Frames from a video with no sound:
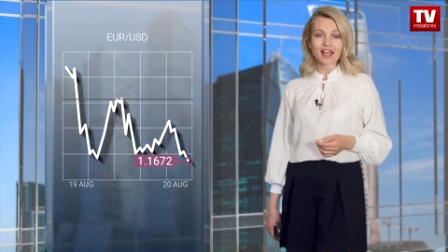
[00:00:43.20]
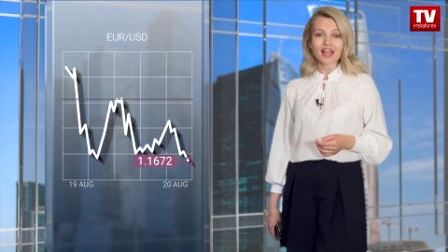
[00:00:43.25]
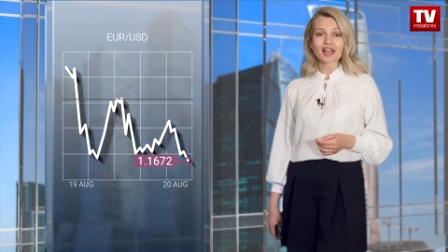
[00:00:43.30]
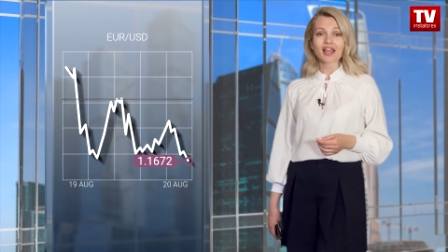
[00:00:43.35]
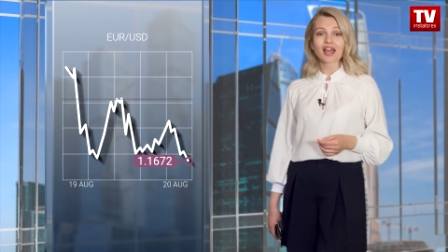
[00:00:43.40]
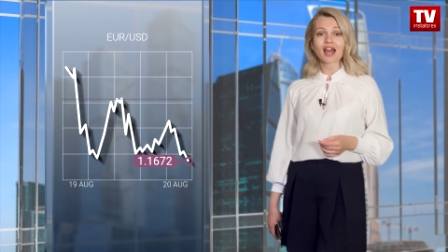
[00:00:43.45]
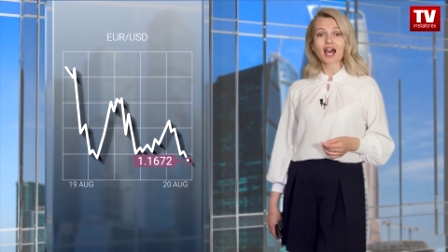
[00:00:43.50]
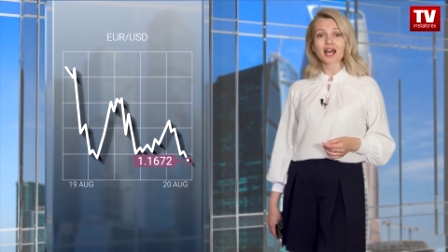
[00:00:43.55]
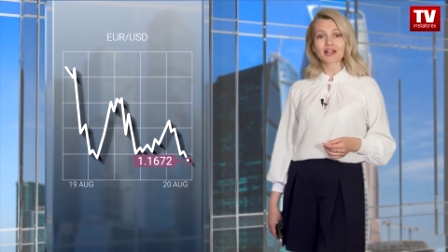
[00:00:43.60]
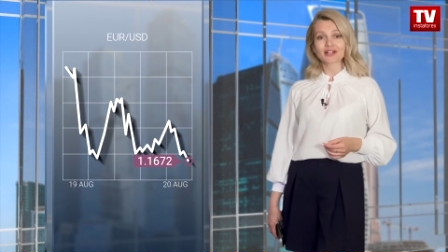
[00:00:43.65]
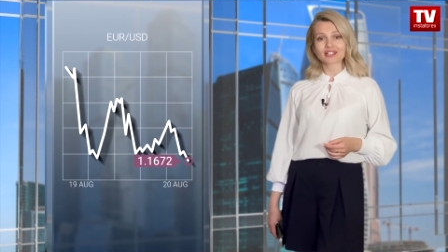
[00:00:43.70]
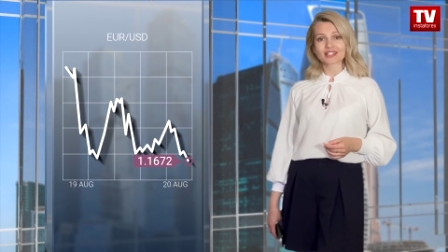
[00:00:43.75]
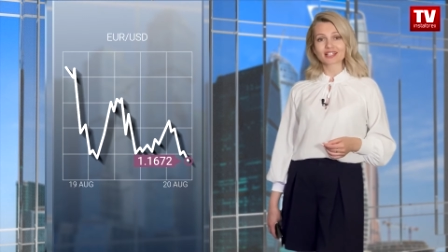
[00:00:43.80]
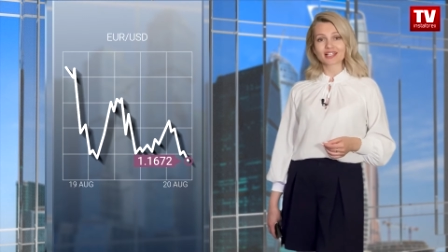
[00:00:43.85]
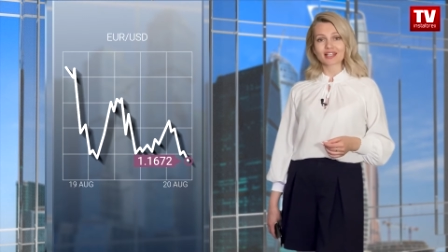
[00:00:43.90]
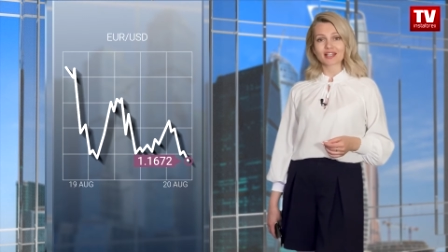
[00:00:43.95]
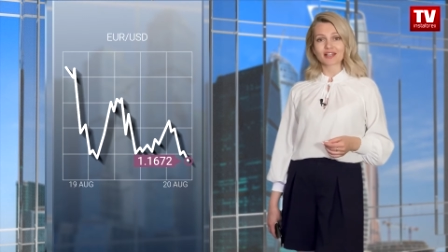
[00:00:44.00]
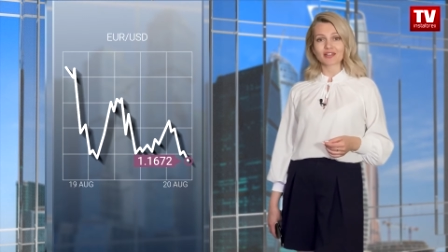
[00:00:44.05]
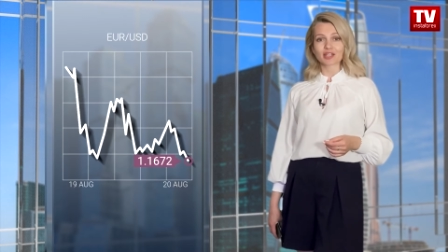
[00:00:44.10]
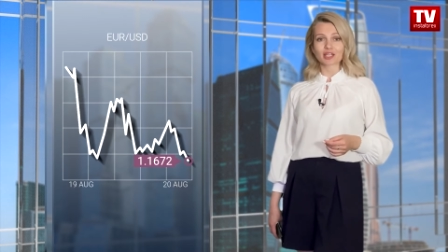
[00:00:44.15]

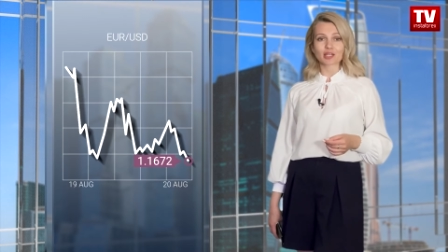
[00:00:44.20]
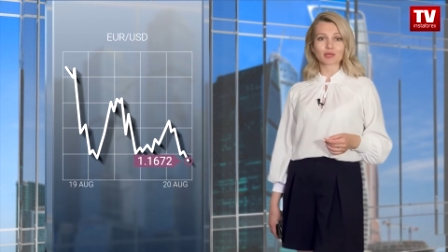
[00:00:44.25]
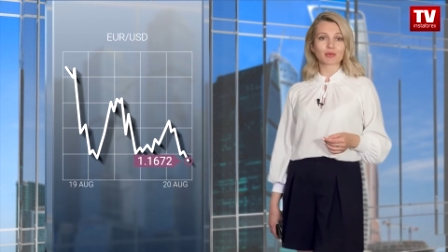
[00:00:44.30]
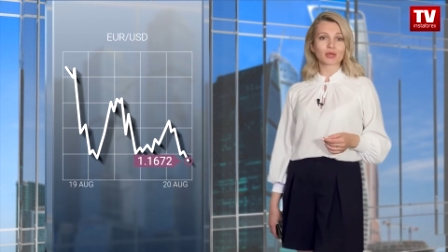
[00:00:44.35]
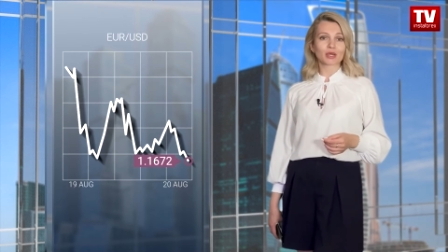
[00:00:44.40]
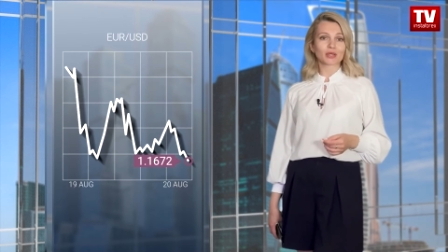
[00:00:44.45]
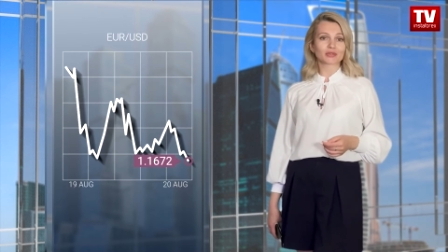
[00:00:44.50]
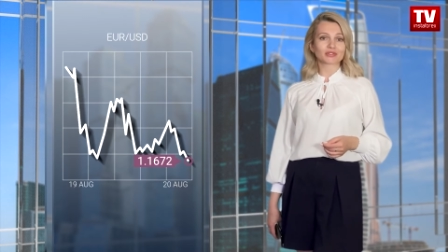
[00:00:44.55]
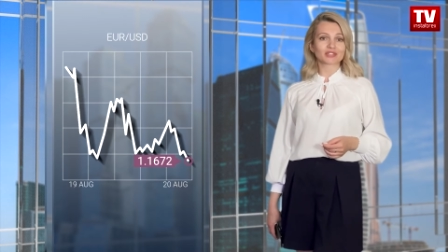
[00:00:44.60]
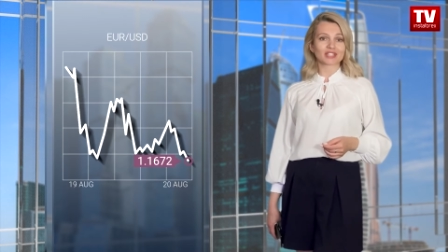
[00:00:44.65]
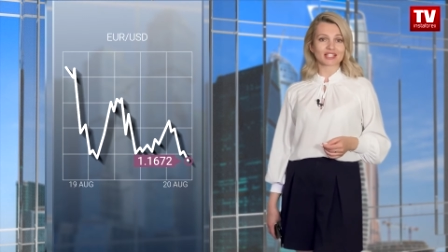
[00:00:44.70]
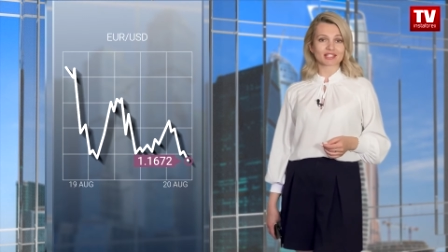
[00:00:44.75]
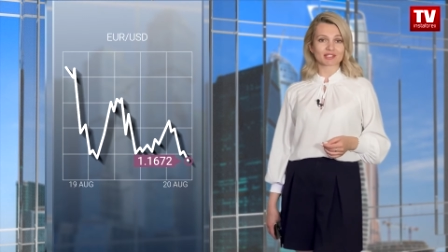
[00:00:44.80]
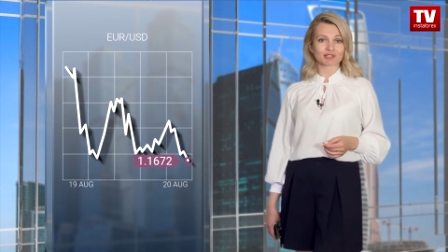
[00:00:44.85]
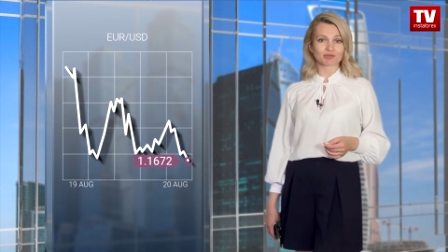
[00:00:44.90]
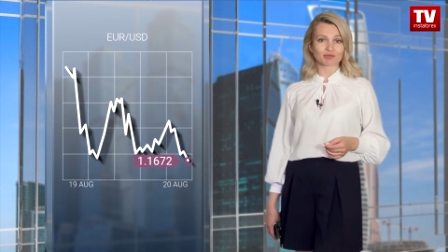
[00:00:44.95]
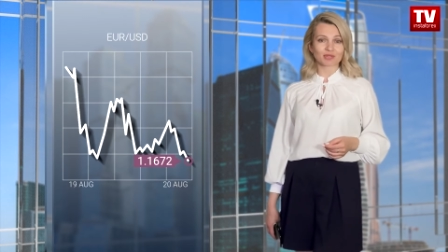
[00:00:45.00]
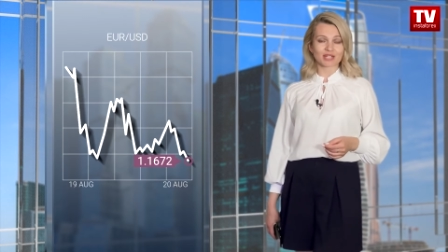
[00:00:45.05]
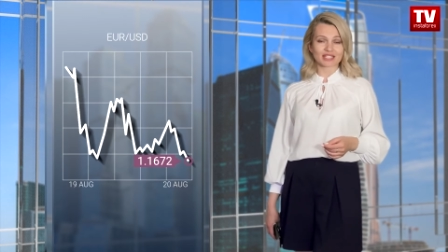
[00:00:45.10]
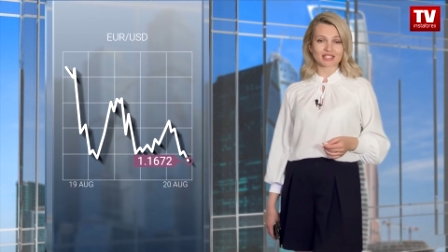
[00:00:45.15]
Currently, the quote is
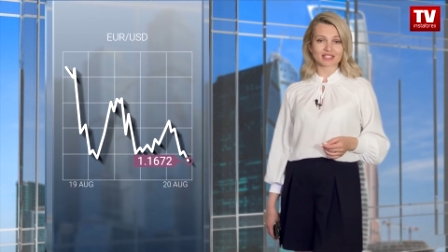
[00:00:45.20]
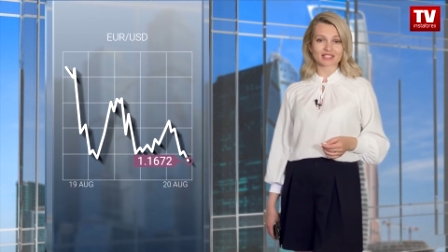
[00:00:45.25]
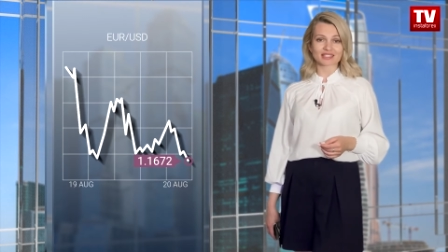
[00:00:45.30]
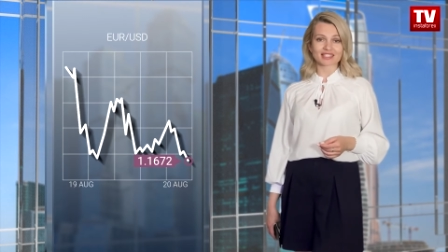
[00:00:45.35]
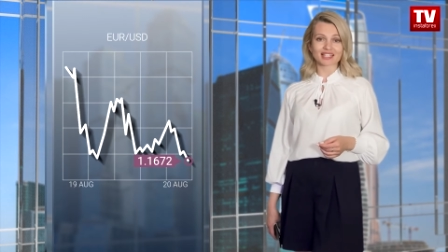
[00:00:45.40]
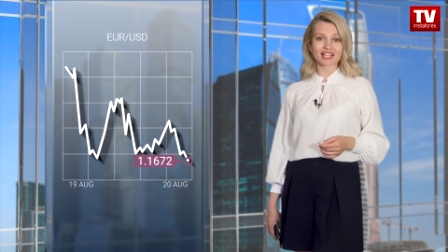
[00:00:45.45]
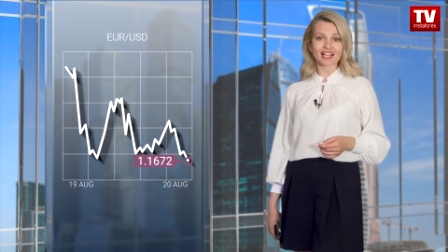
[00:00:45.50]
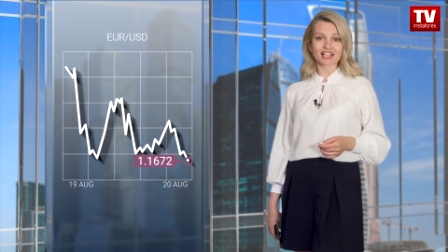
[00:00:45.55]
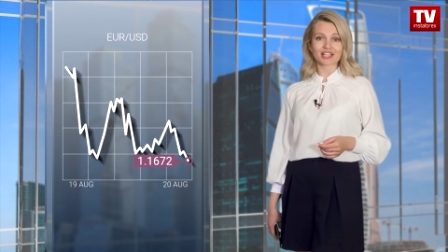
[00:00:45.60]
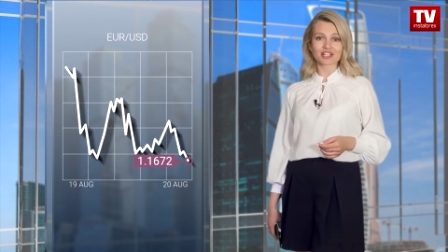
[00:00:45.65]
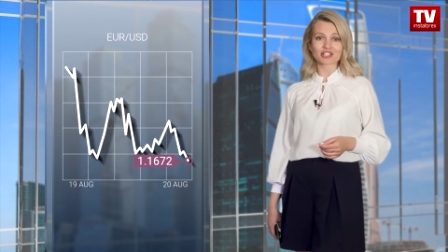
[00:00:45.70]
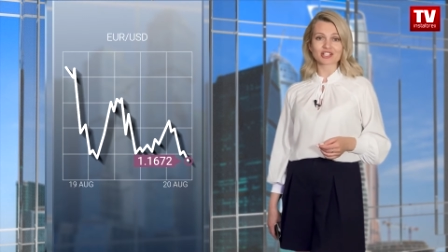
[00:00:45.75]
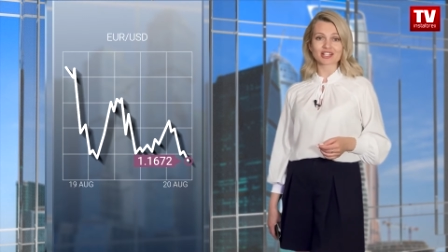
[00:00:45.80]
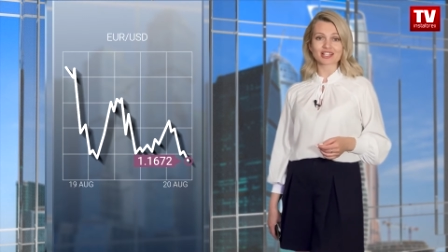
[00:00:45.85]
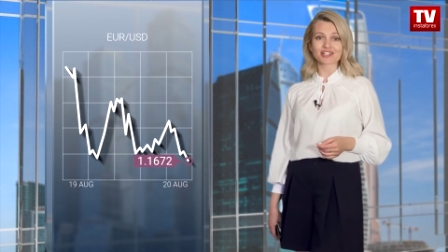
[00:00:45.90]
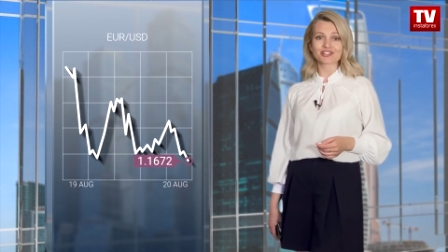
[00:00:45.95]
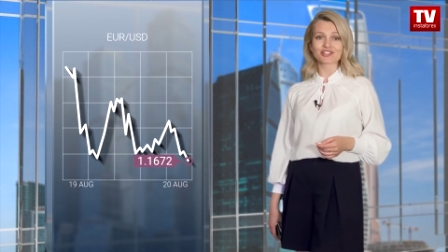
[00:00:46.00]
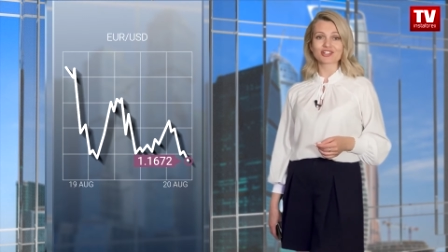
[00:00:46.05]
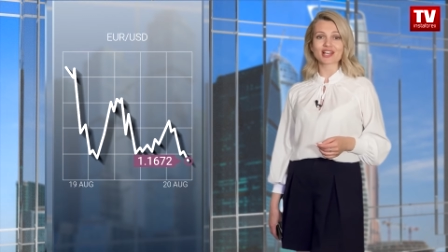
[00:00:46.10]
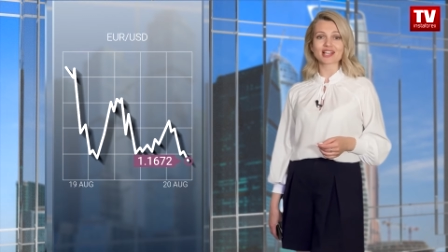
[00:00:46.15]
trading
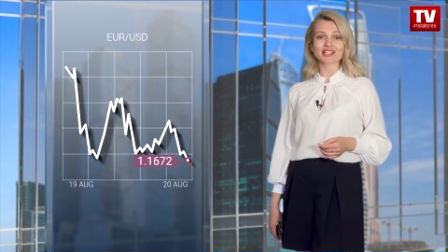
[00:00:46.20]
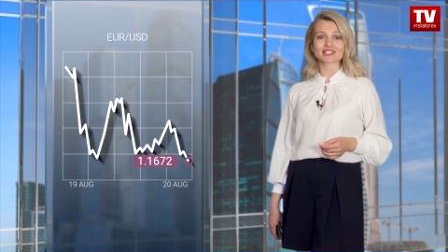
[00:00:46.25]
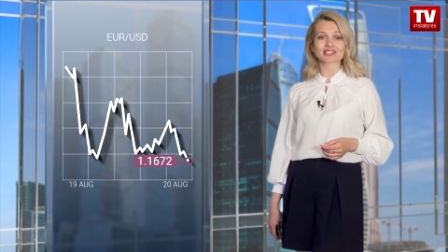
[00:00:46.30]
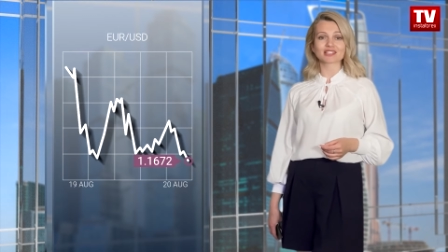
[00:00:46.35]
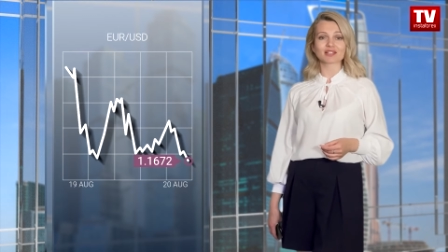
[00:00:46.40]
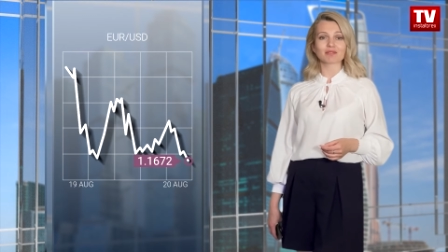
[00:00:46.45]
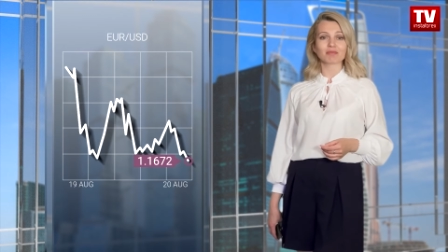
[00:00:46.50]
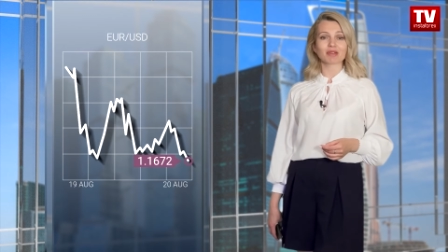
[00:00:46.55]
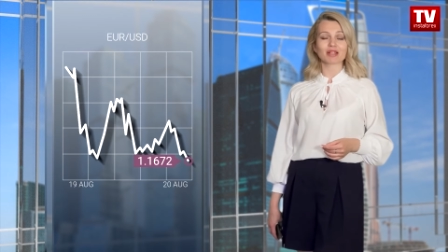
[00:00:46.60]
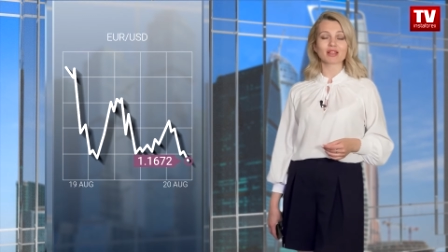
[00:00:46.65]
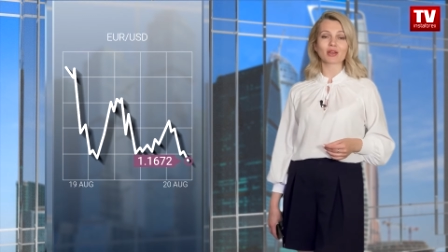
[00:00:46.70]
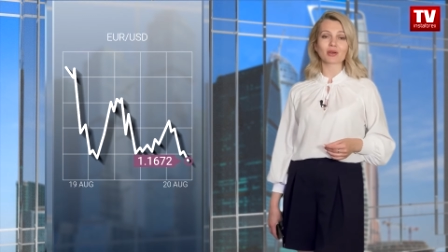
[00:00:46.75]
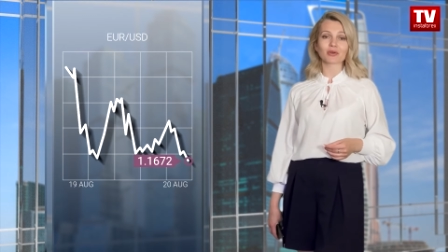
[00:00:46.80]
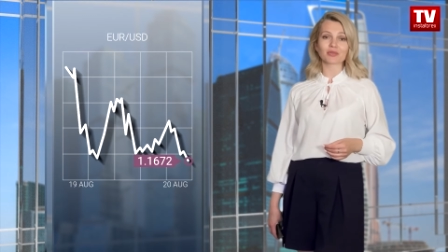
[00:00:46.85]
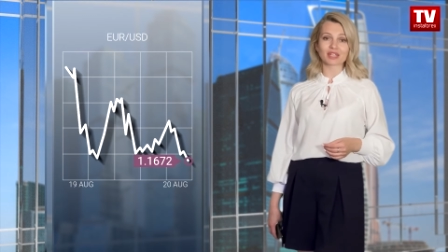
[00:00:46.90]
sluggishly just below